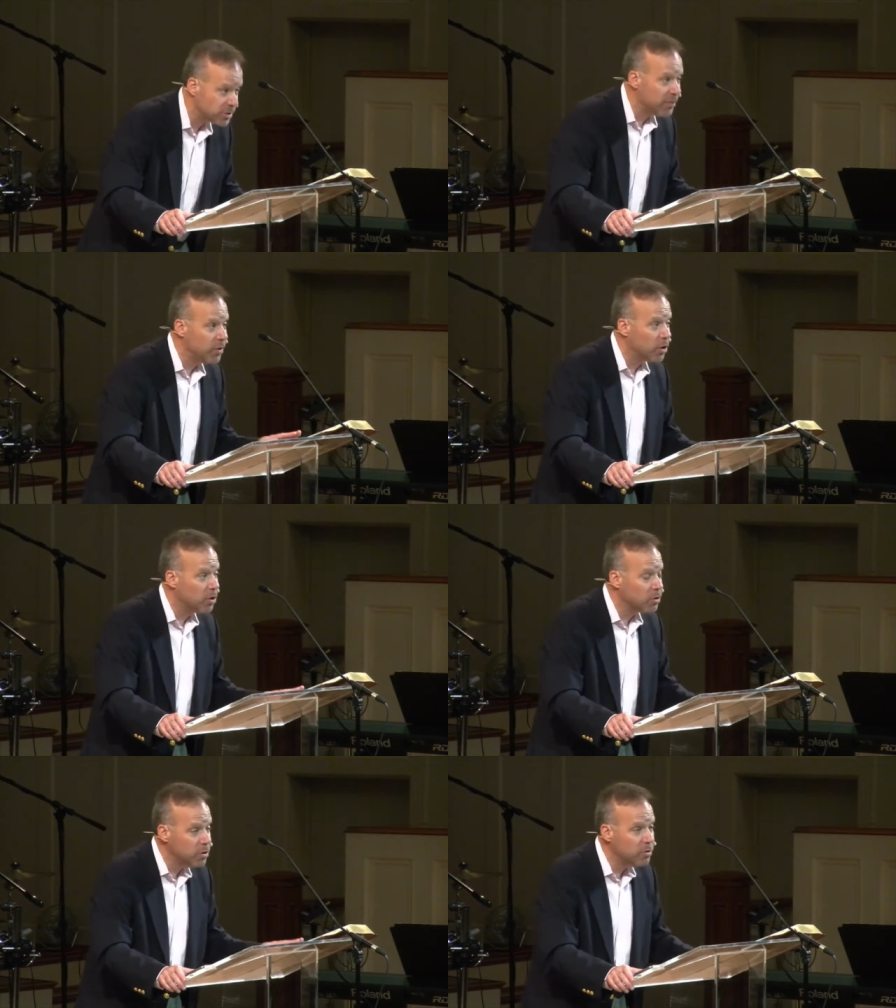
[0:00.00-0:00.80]
And the
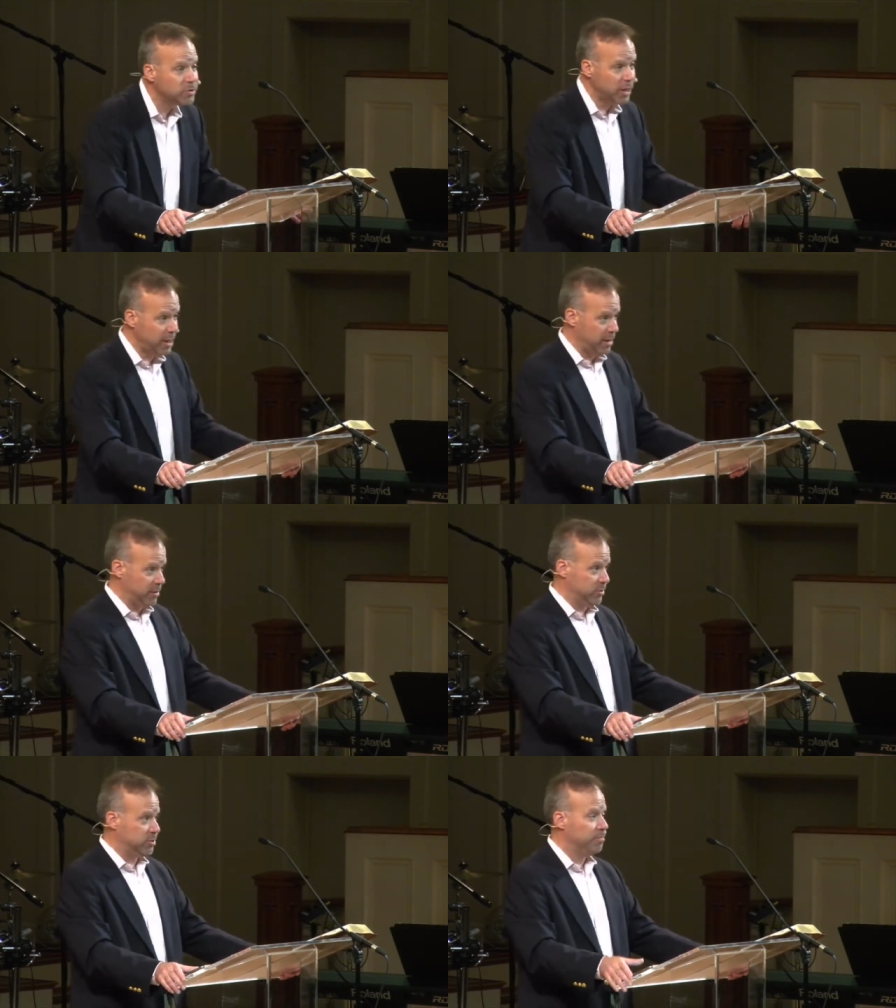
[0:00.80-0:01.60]
good news
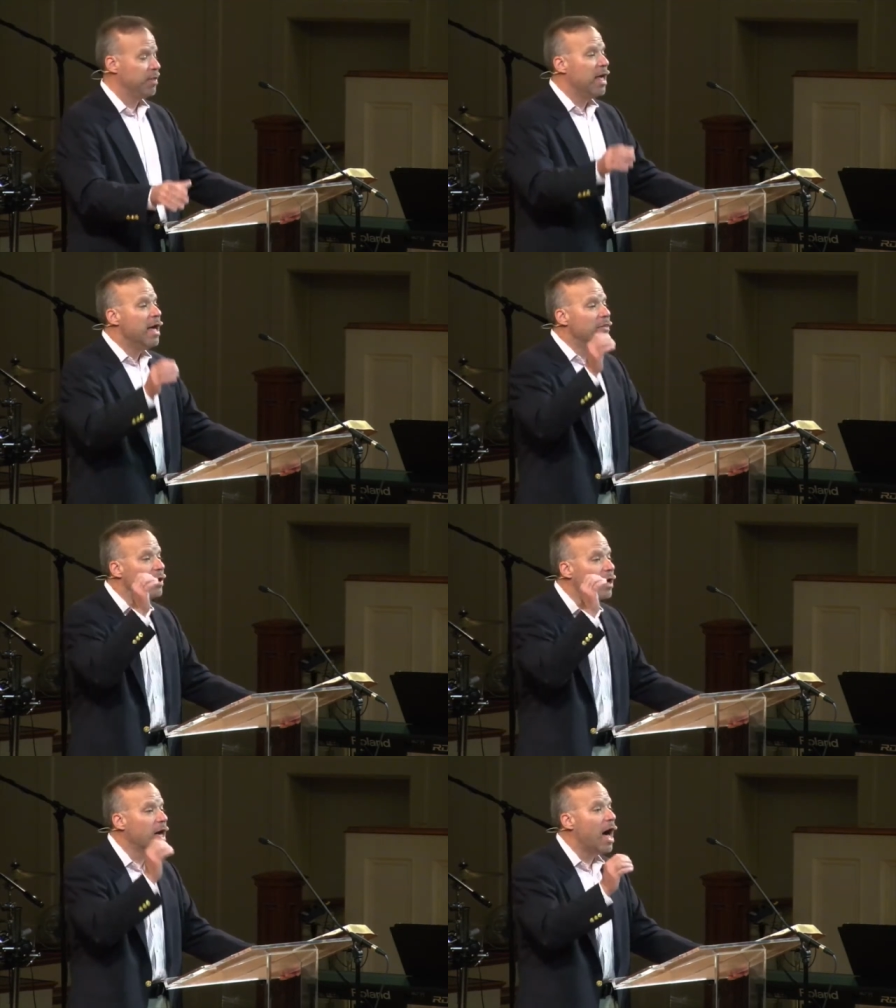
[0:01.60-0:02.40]
is
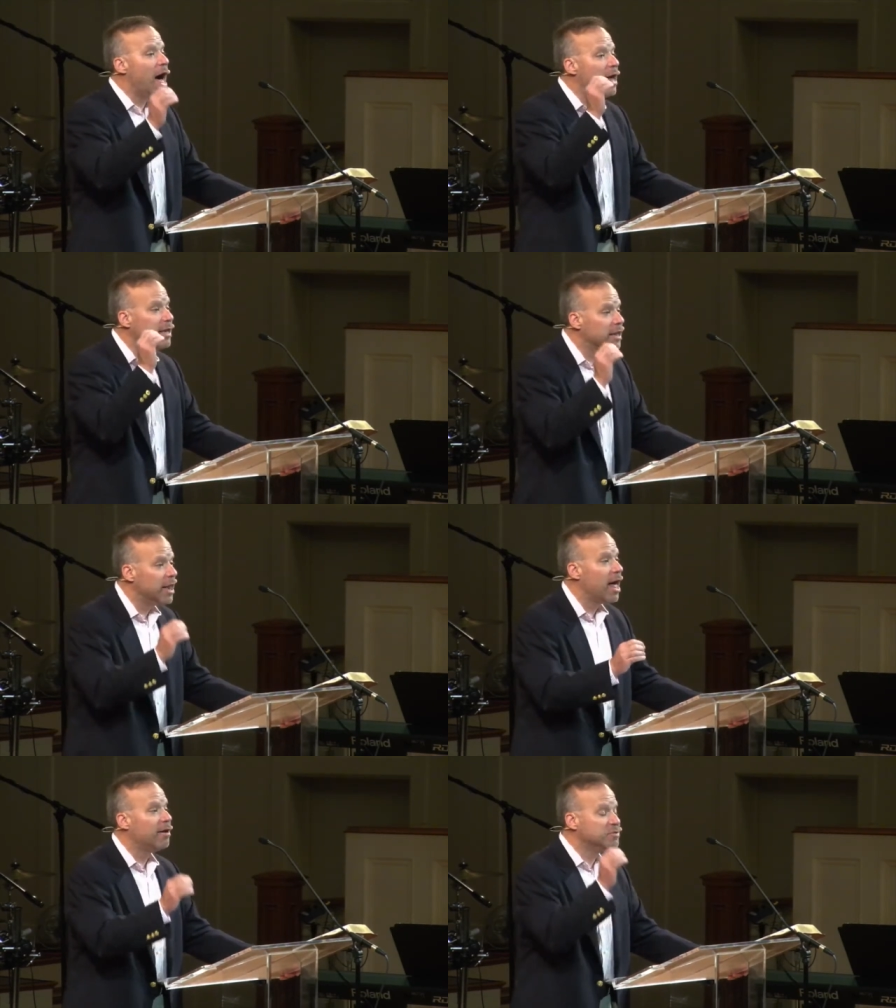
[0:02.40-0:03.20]
that God
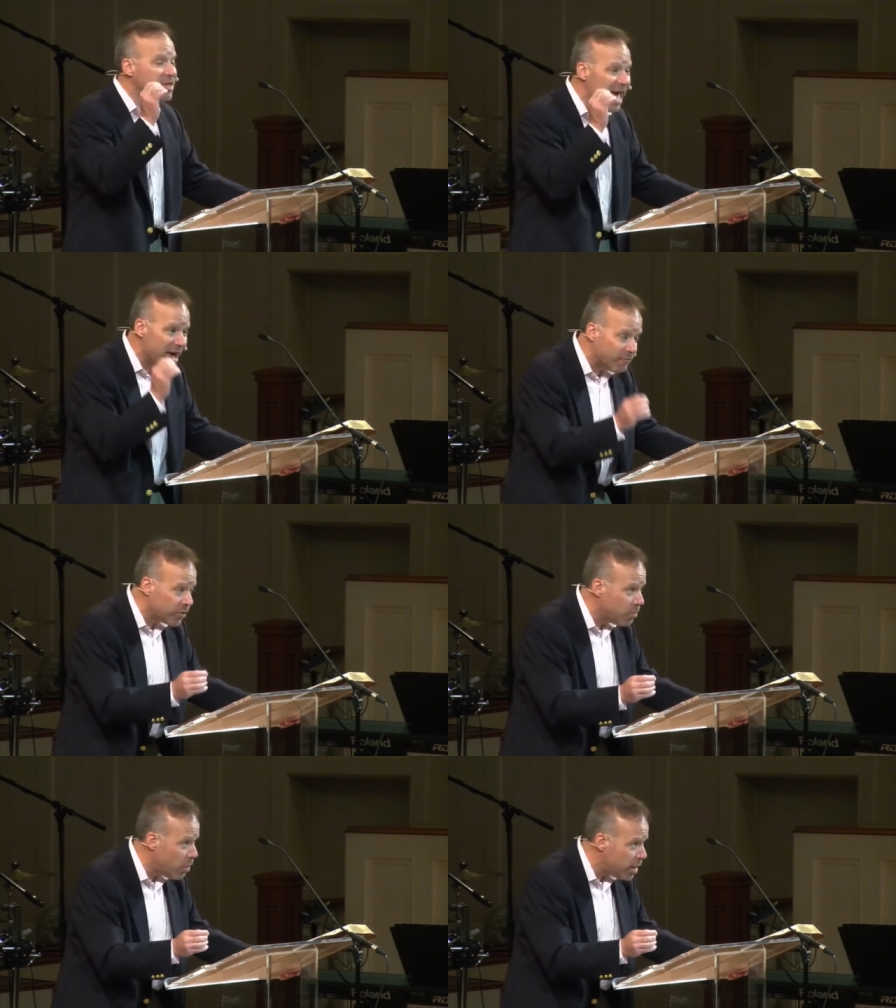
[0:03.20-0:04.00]
loves
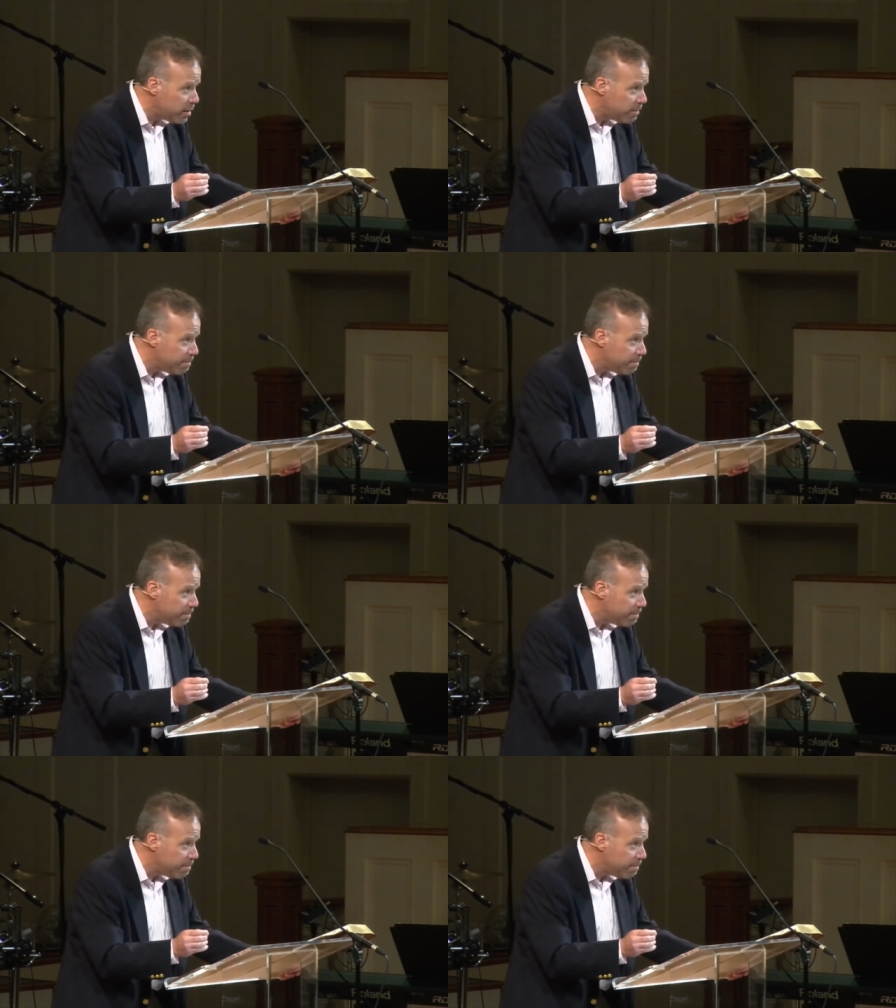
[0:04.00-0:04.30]
everyone,